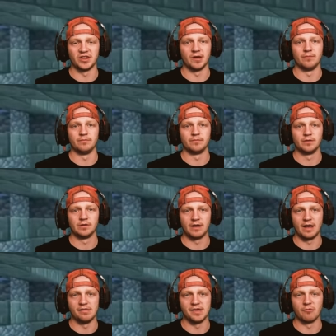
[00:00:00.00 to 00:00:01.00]
them
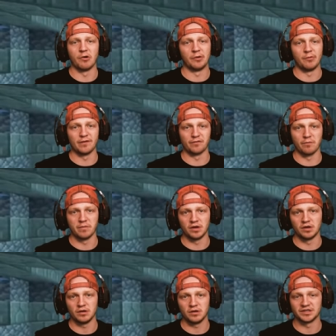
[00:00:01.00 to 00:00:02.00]
and they run away from
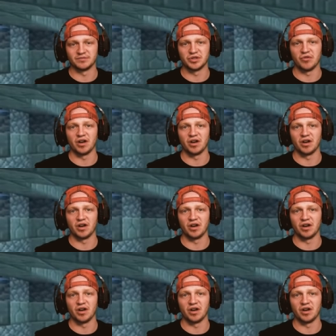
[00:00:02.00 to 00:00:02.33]
me because I'm so